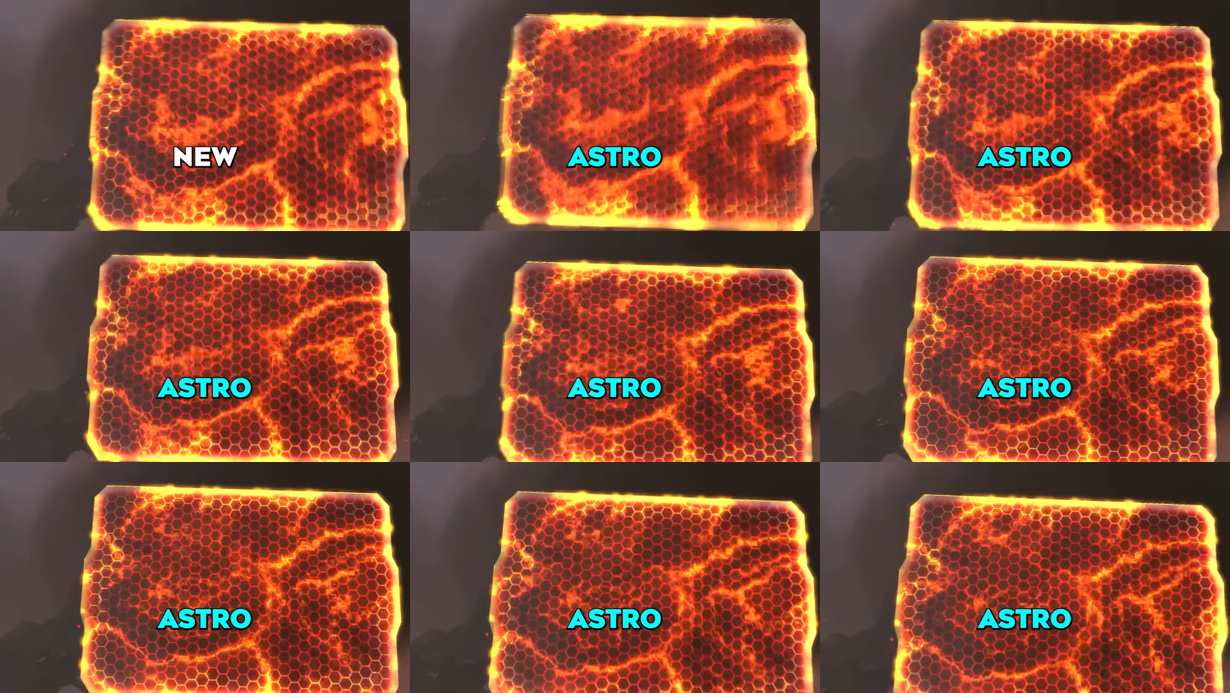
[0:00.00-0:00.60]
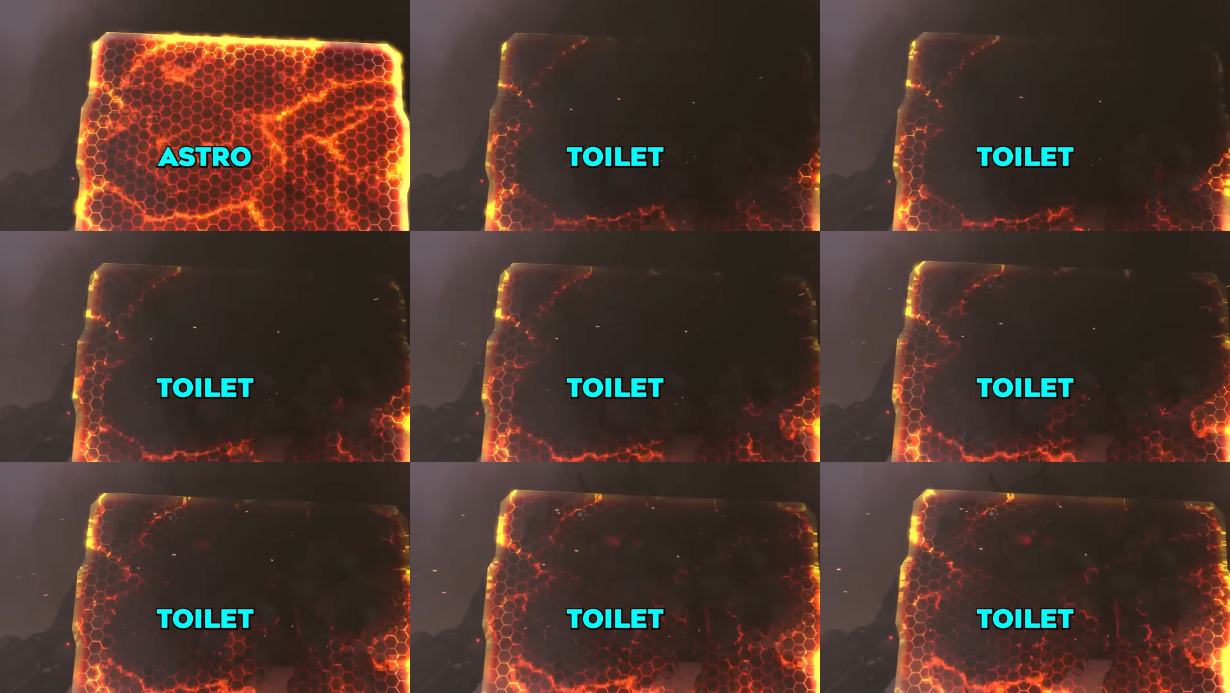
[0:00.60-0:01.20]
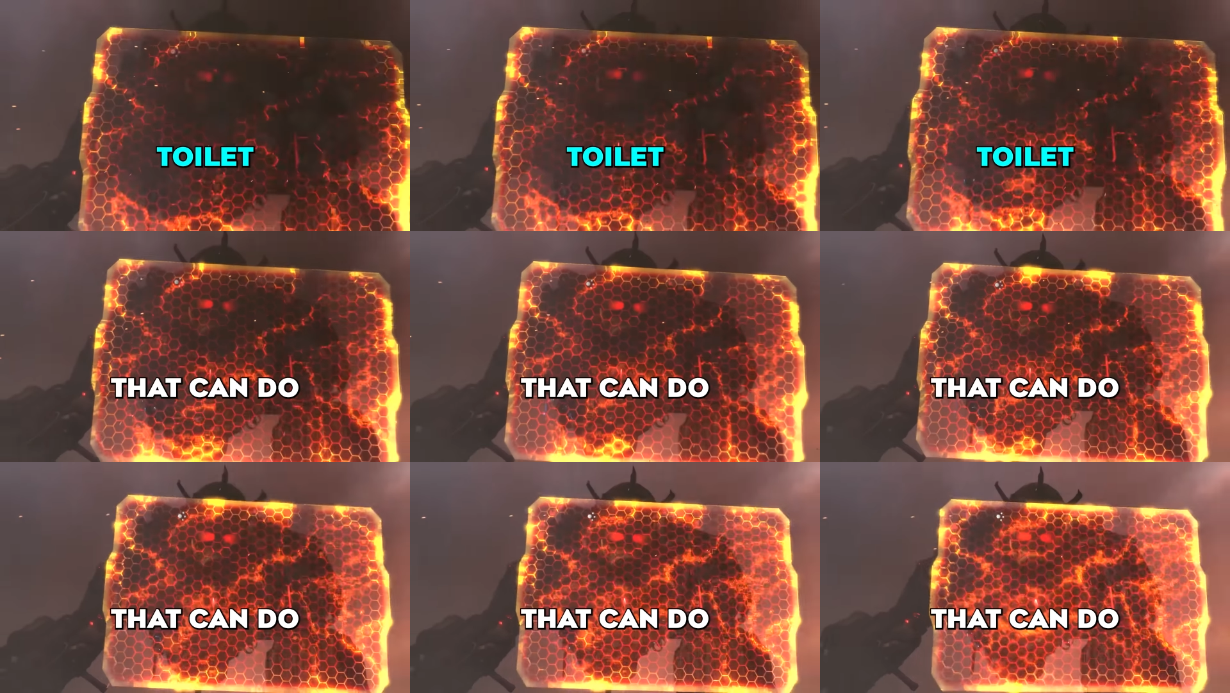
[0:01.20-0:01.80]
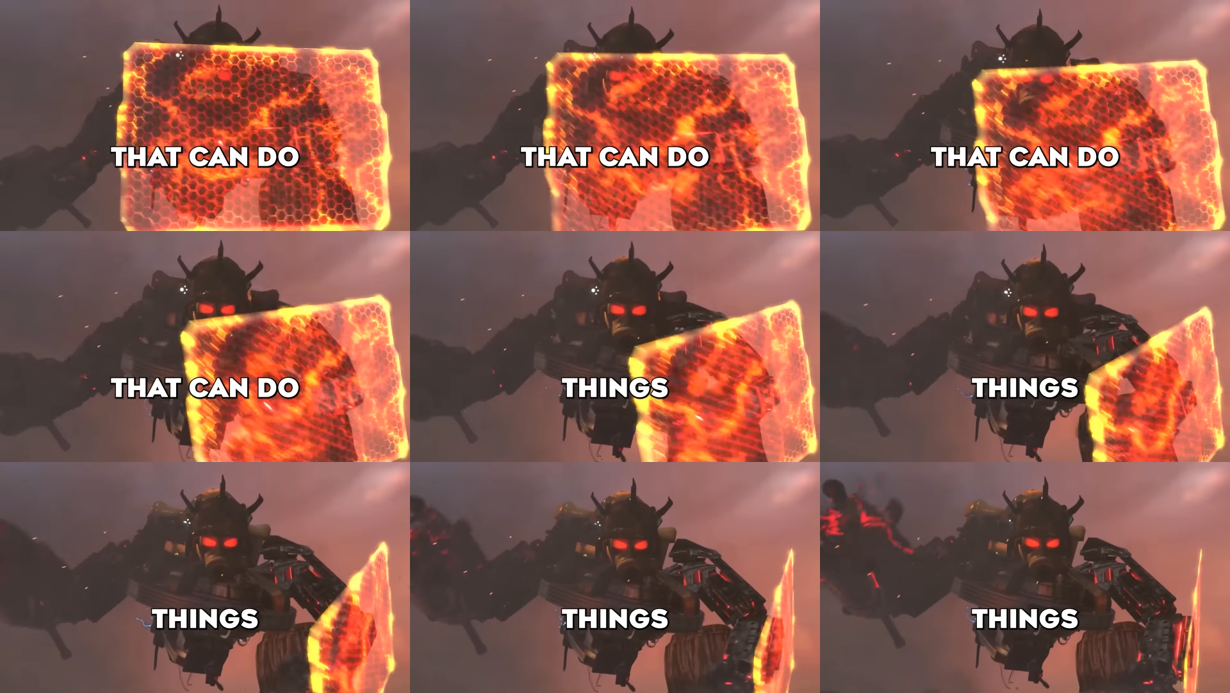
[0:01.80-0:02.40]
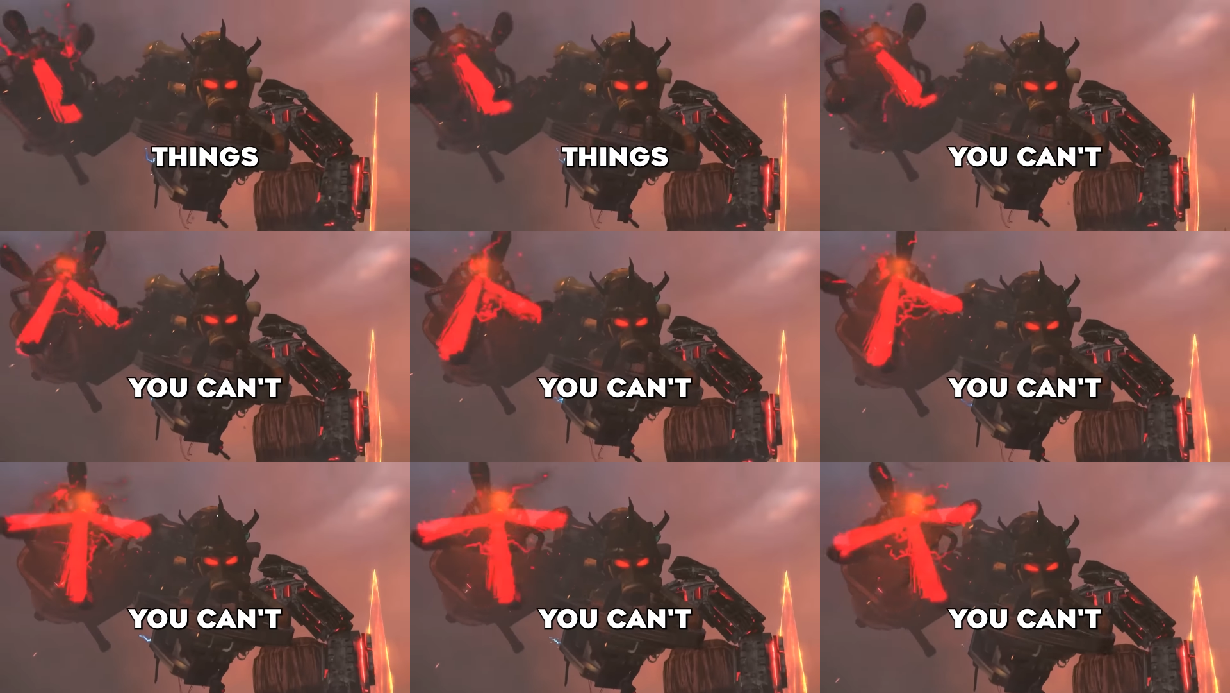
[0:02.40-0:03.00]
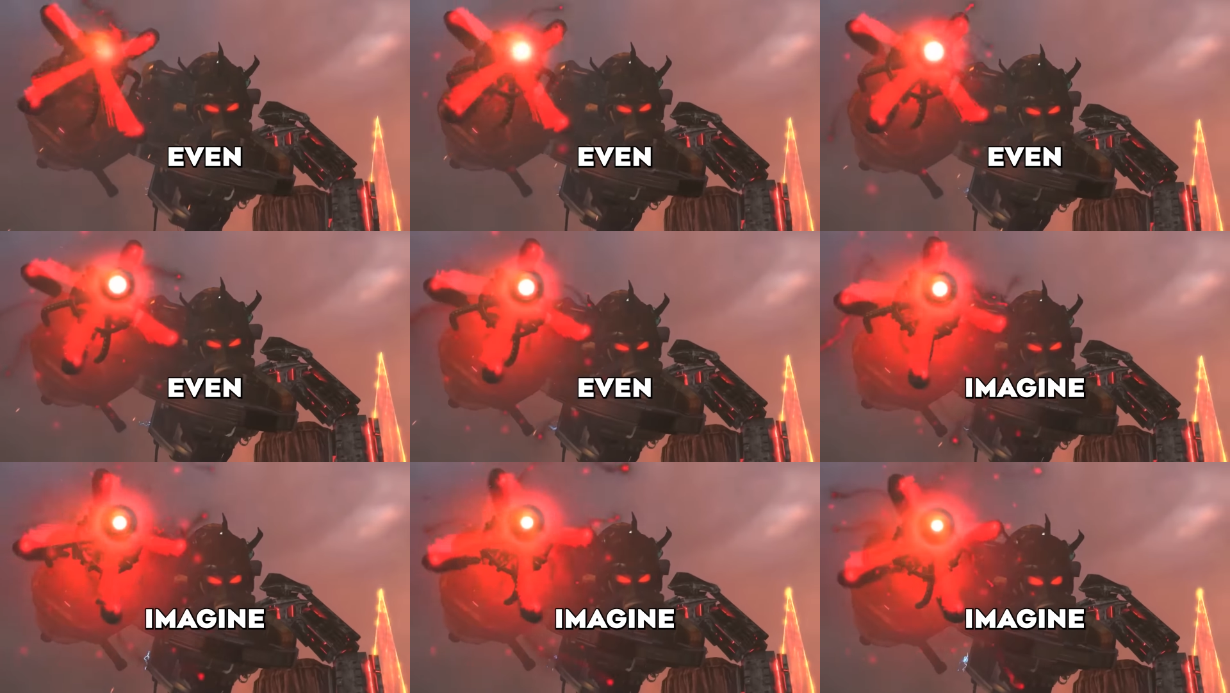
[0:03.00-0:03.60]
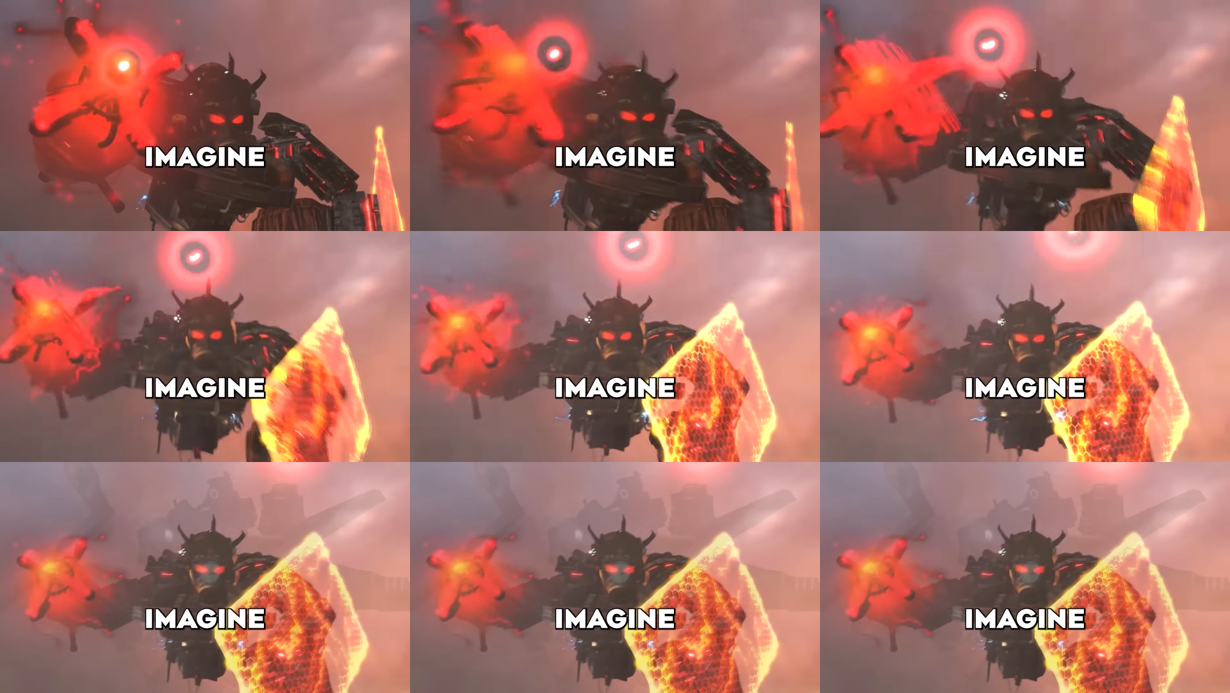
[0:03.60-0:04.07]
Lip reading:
Nobody's mouth can be seen.